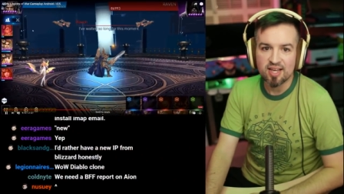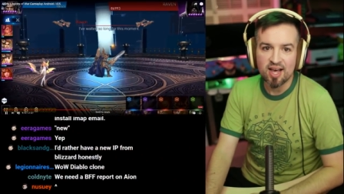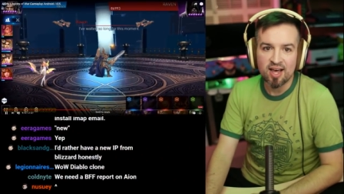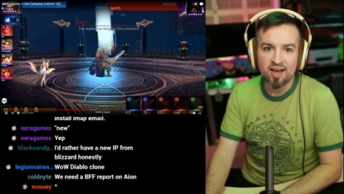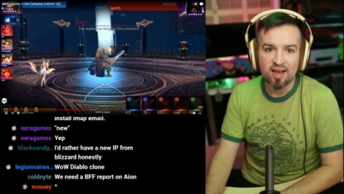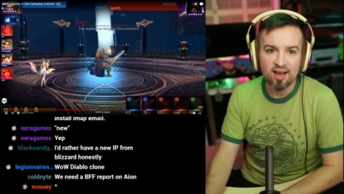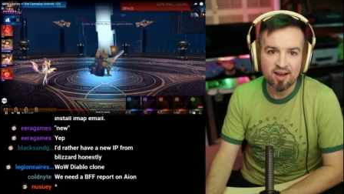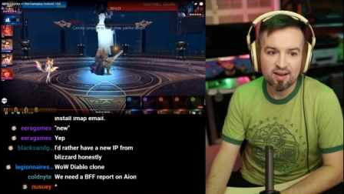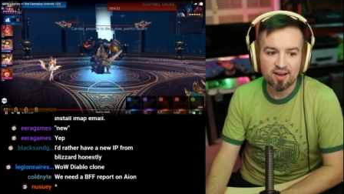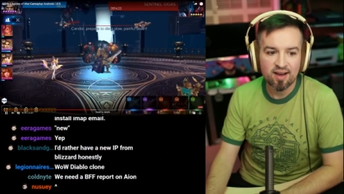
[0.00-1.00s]

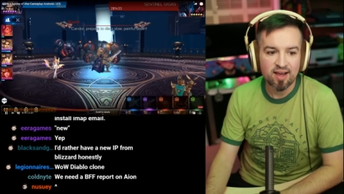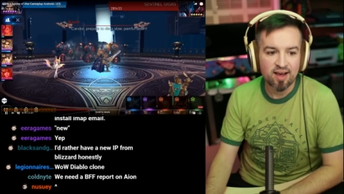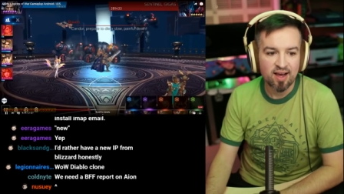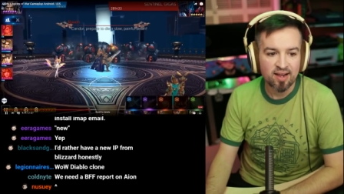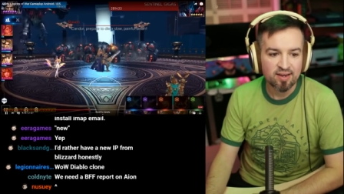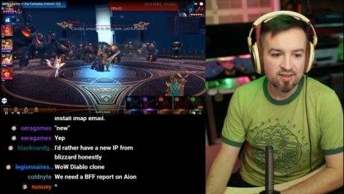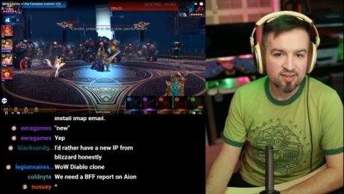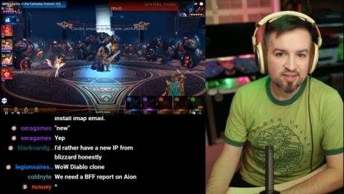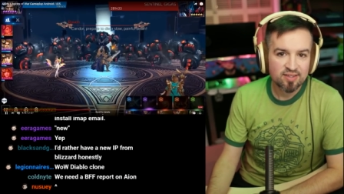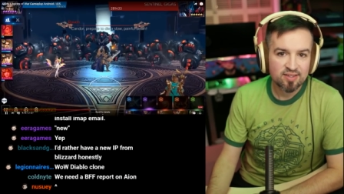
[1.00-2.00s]
Aion
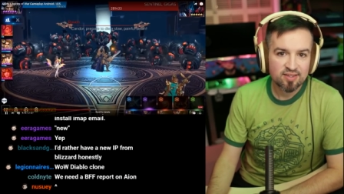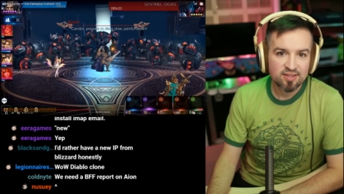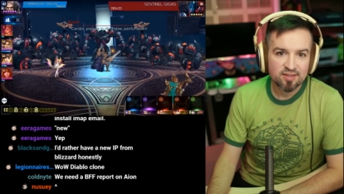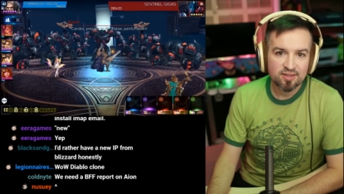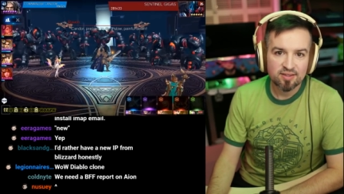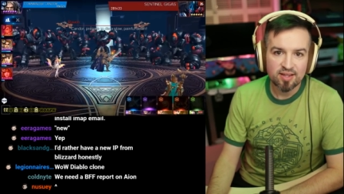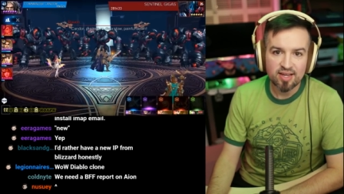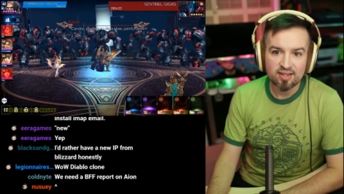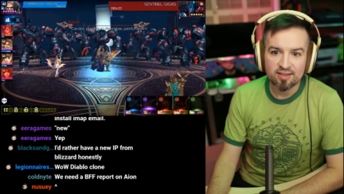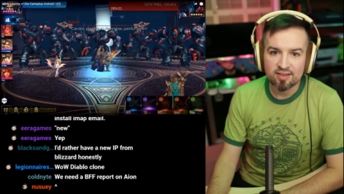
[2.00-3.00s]

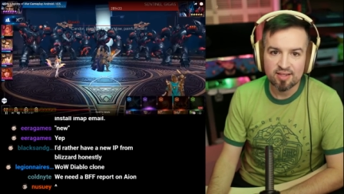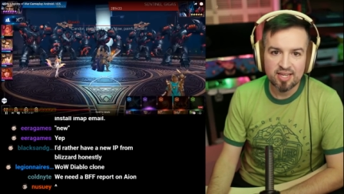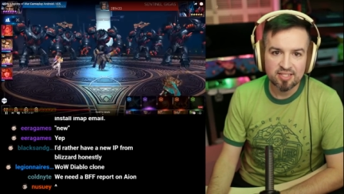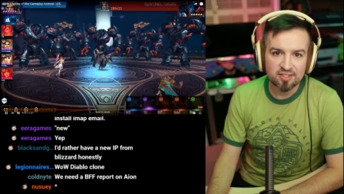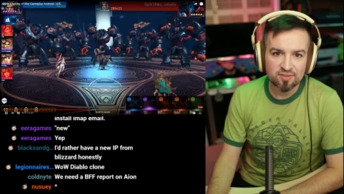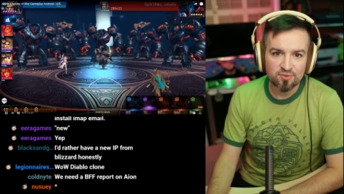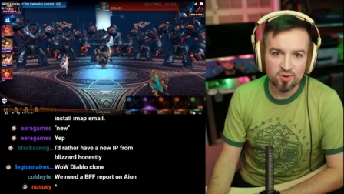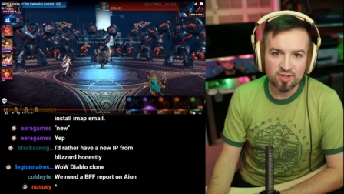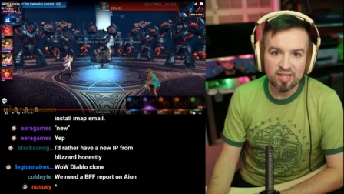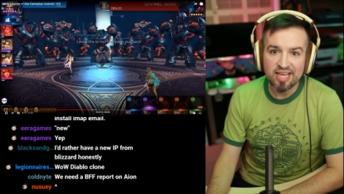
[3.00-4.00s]
Legions of
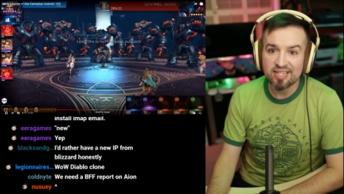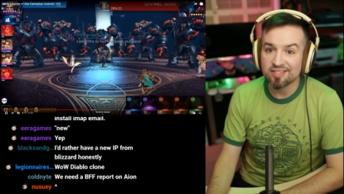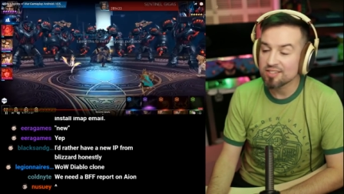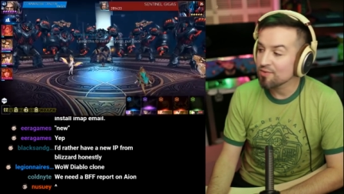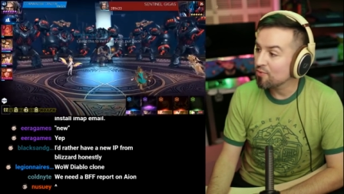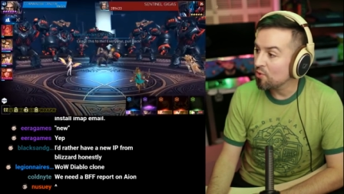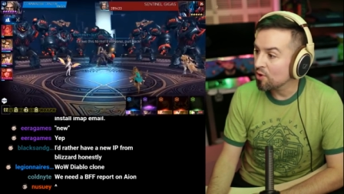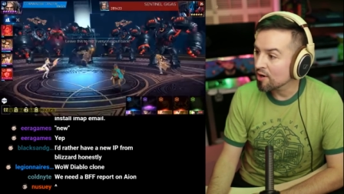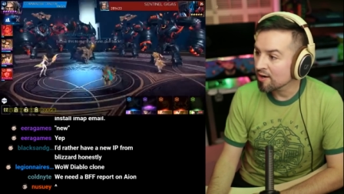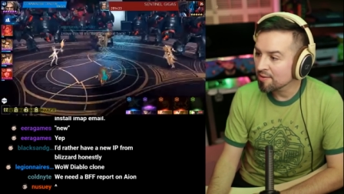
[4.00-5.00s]
War. Legions of
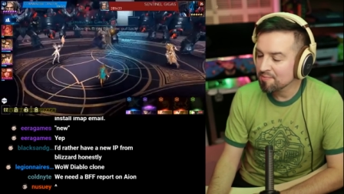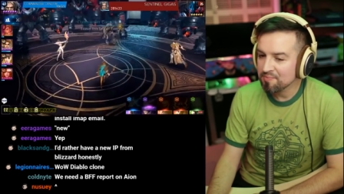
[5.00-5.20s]
War.